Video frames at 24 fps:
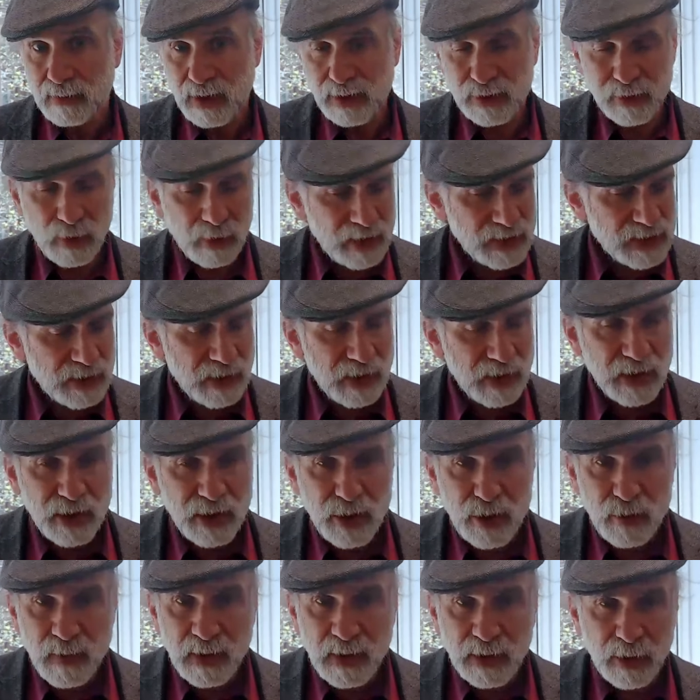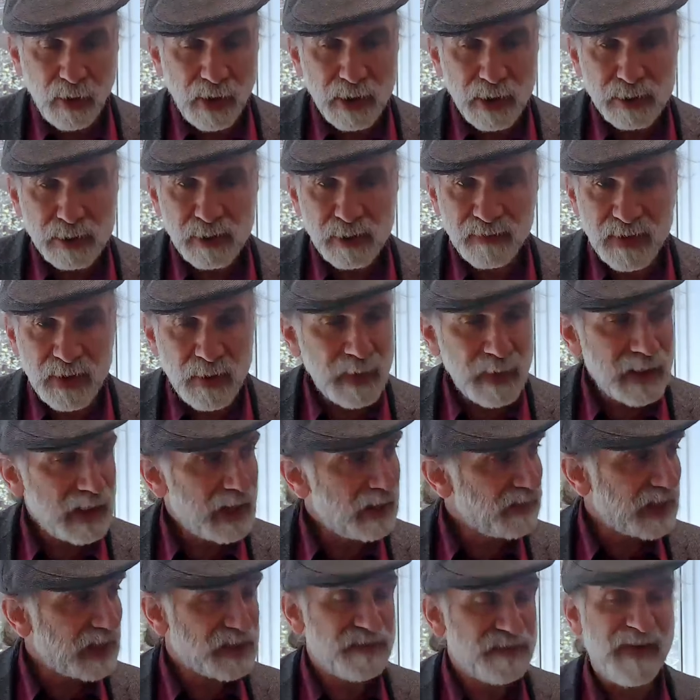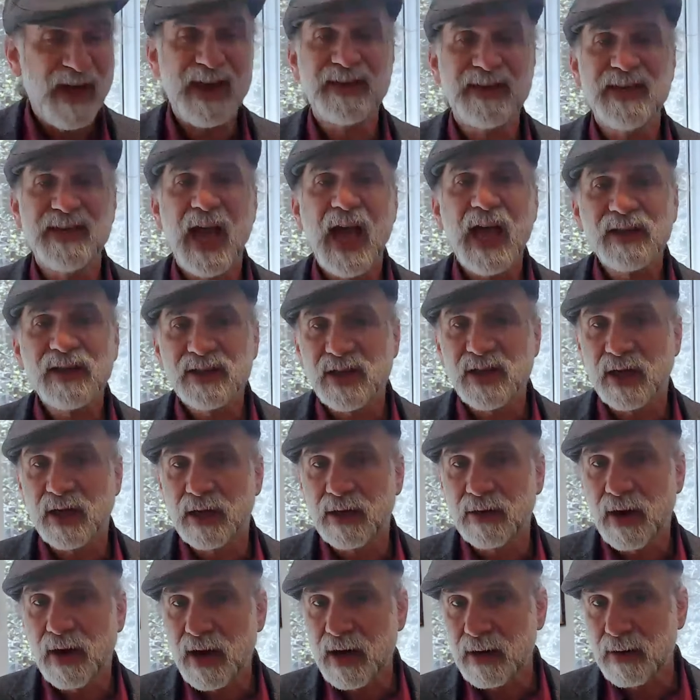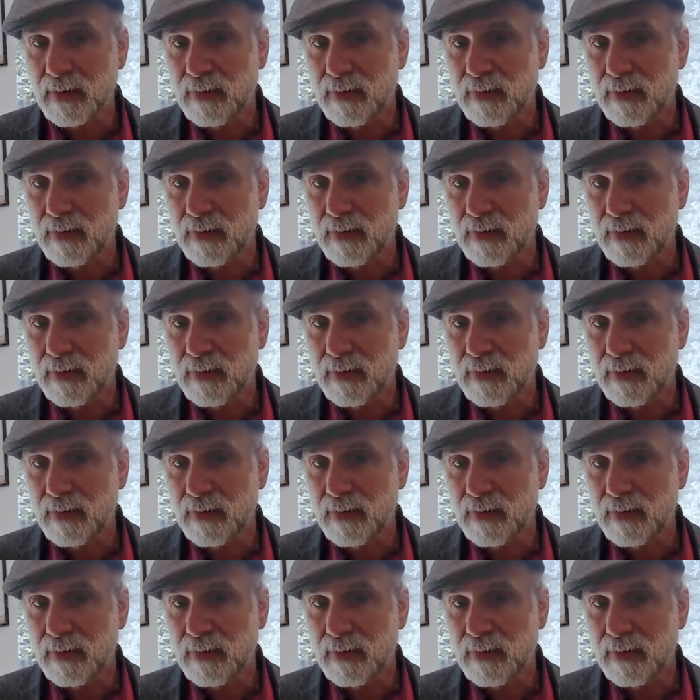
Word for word: As long as there are human lawyers reviewing it, that's fantastic, right?